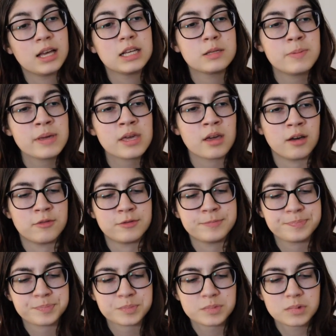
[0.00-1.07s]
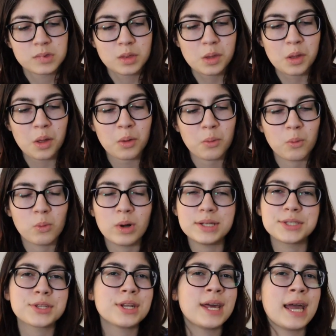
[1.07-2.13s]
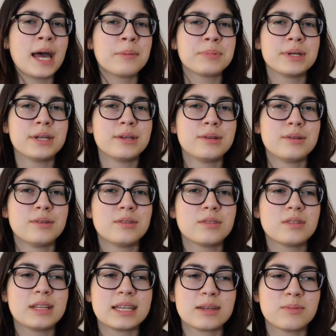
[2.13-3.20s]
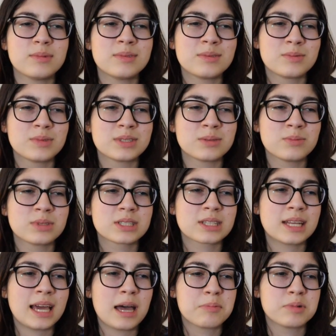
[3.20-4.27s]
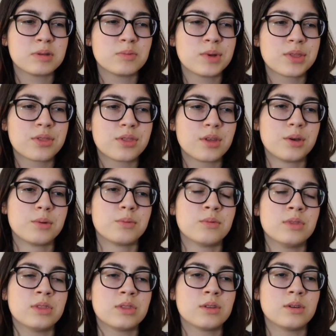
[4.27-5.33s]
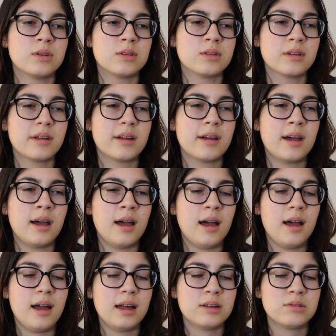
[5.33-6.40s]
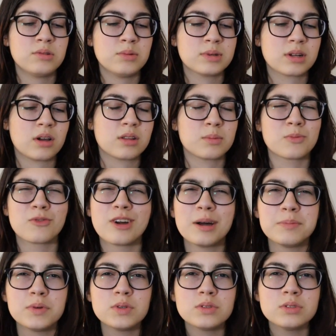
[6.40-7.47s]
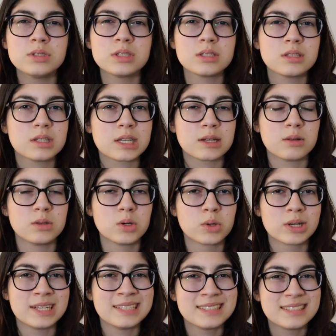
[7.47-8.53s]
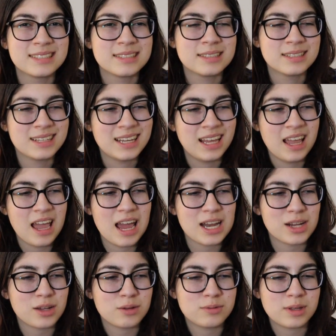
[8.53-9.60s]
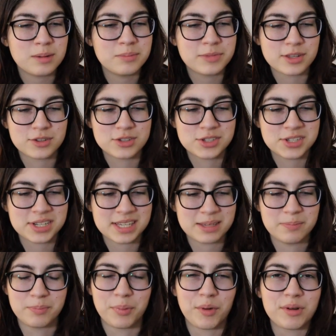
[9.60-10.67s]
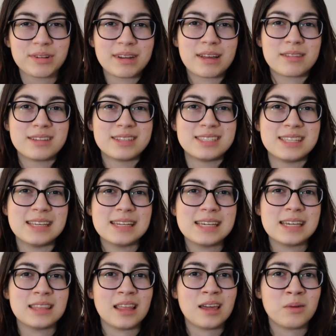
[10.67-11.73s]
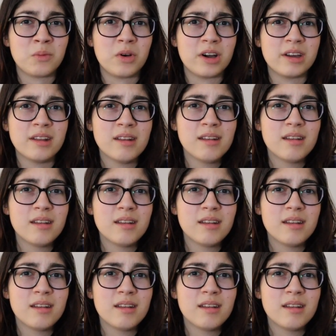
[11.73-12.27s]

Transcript: Speaking of, what's gonna happen, like, what what's gonna happen with the, the, I don't know what to call them, rebels? Like, Lawrence and all of them, they're just gonna burn down the city and then what?